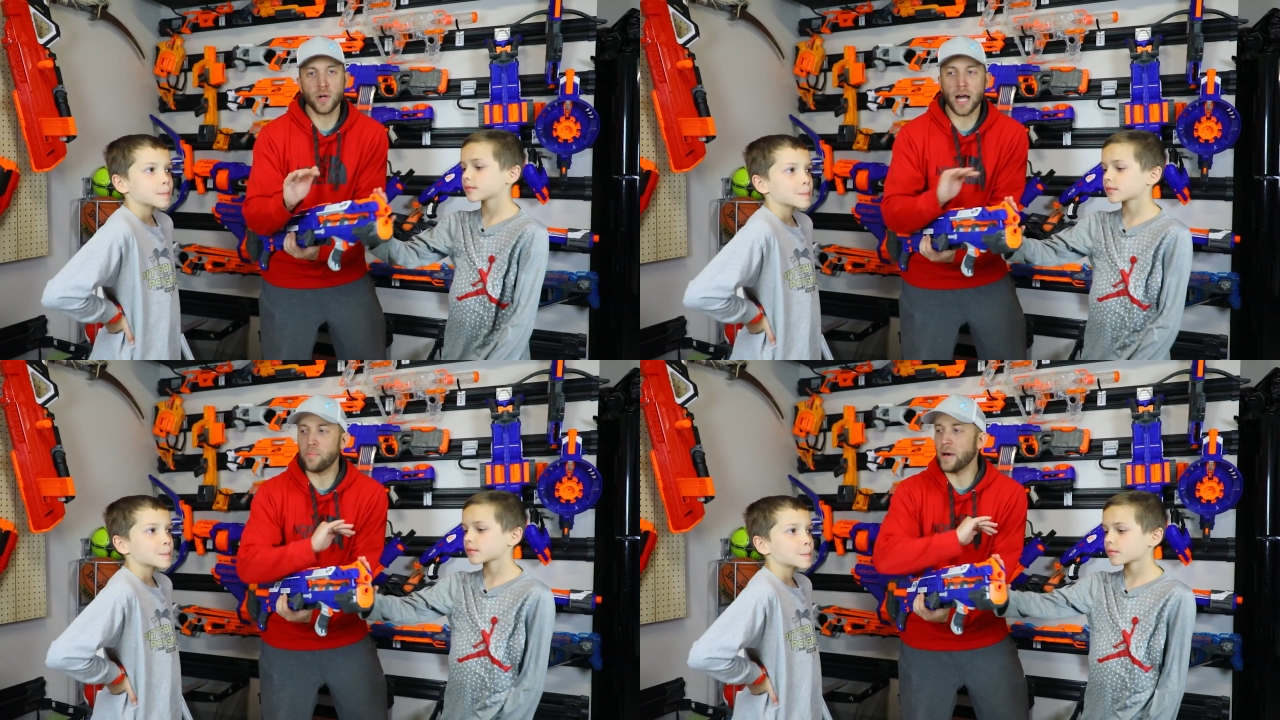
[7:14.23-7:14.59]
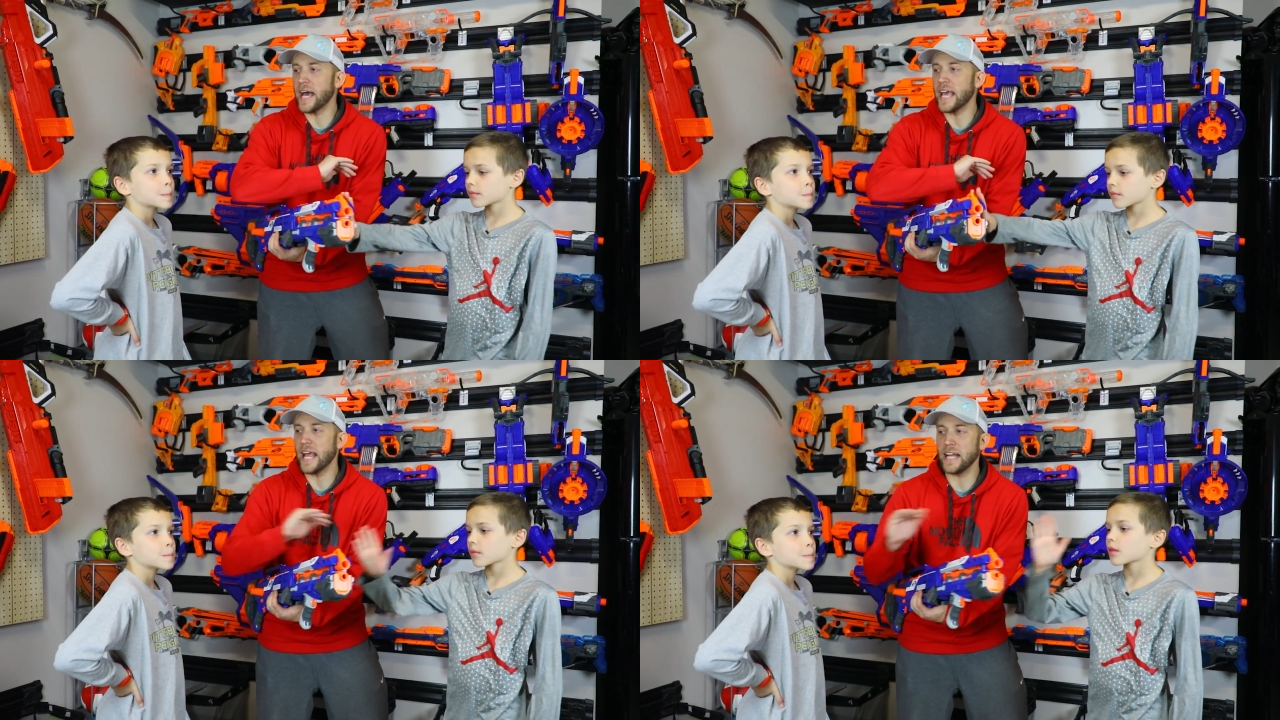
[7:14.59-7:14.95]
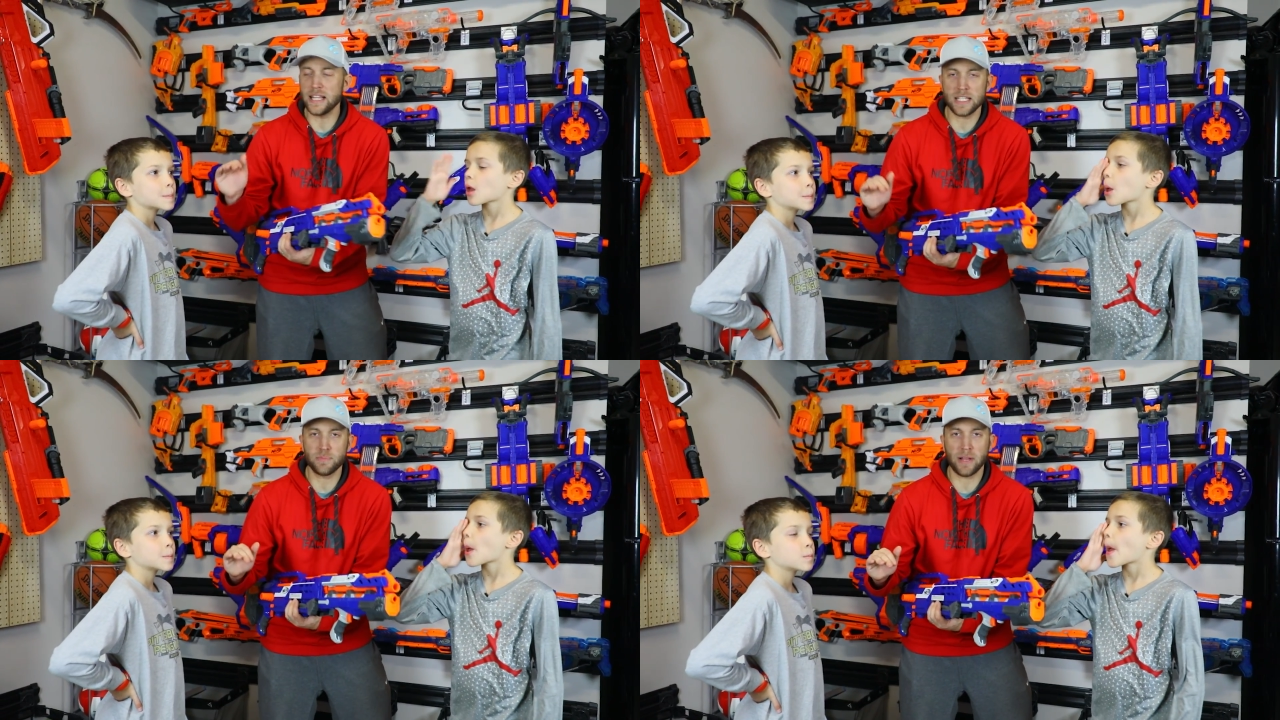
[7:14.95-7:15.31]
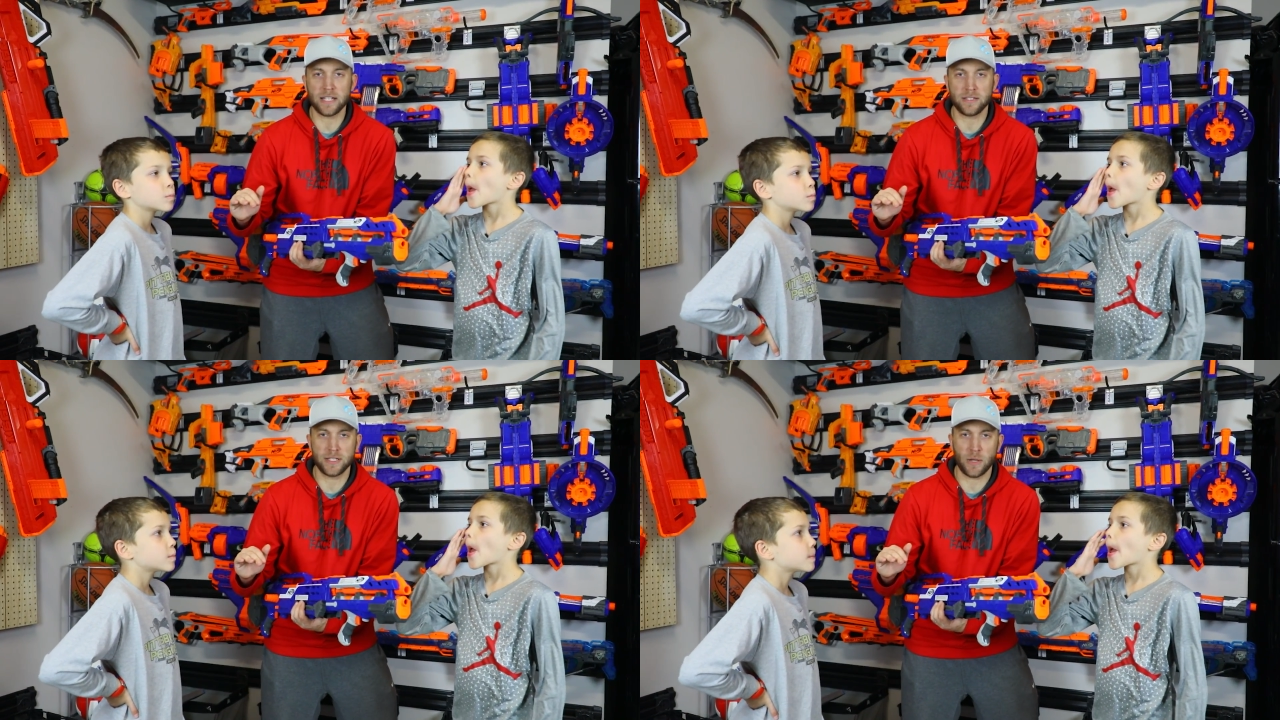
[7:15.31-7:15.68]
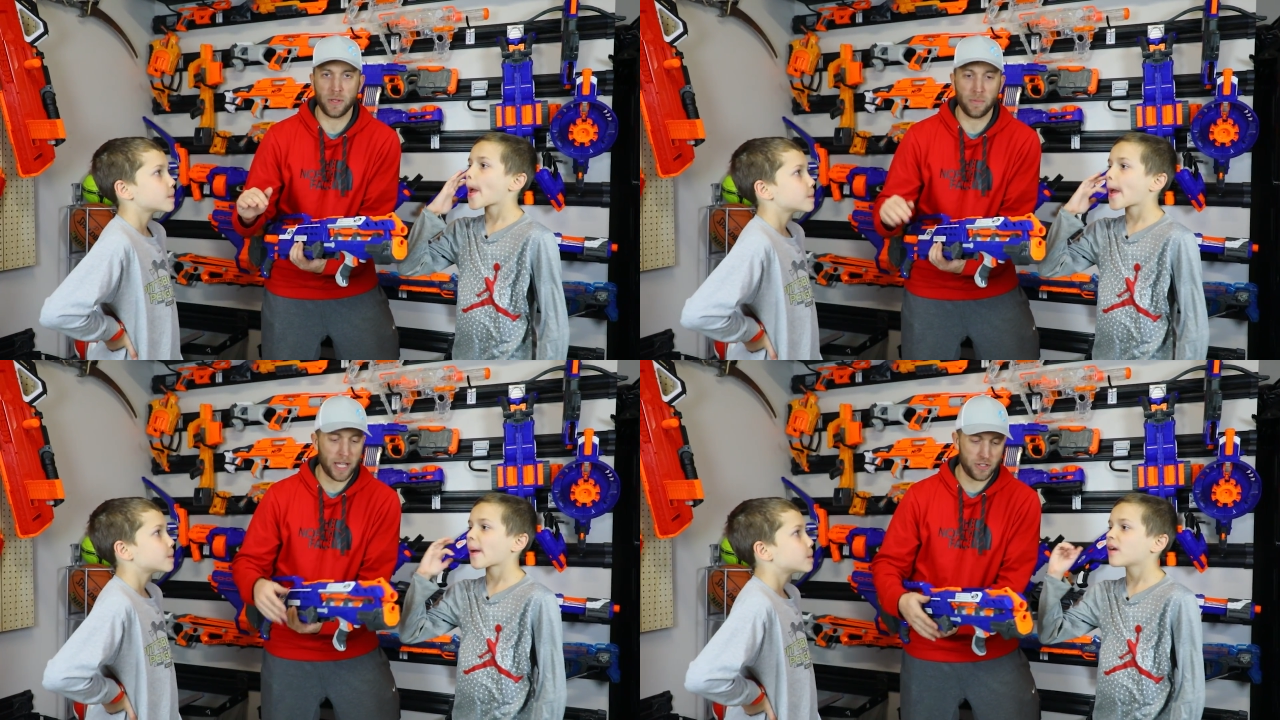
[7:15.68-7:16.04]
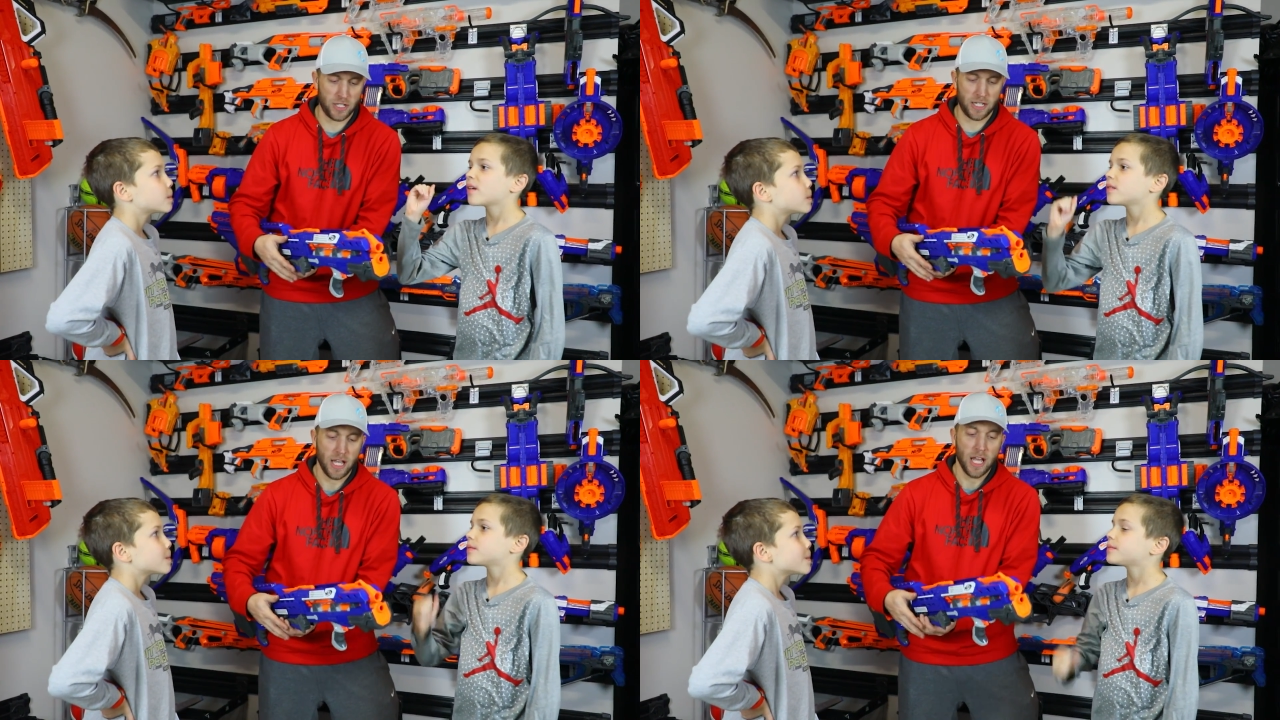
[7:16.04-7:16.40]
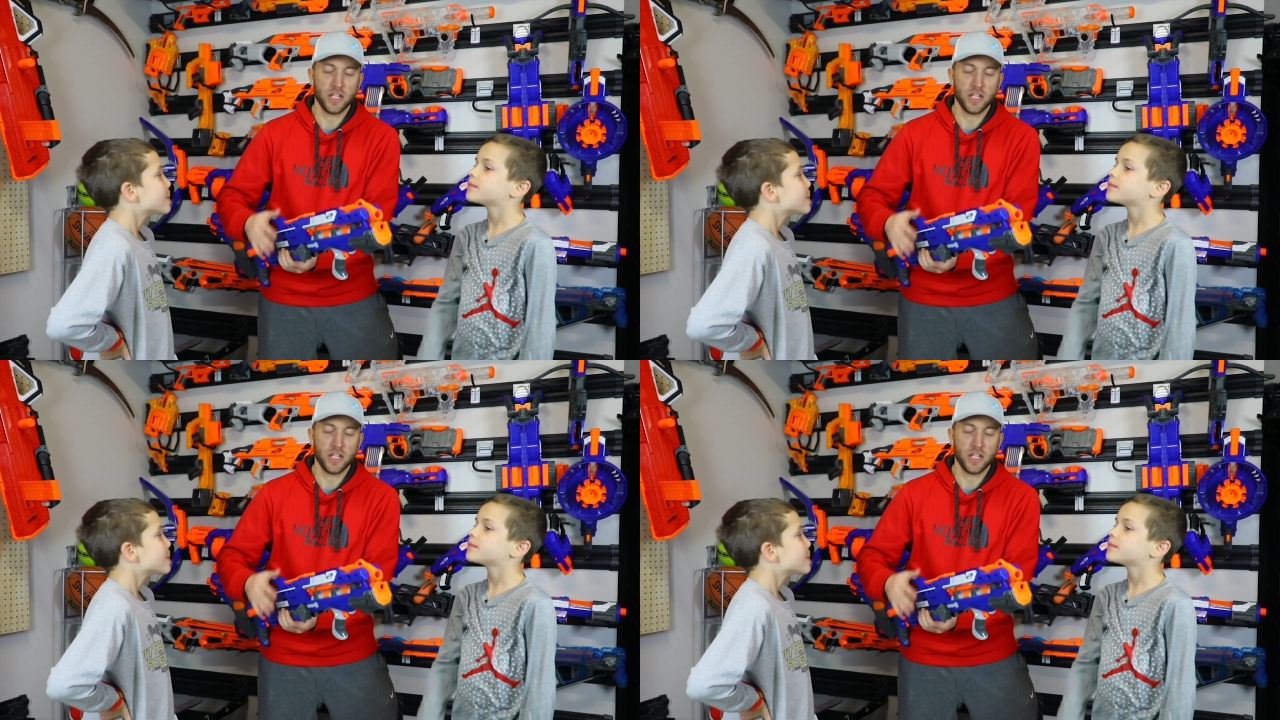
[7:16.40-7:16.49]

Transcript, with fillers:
Speaker 1: Do not buy any of these blasters that we mentioned.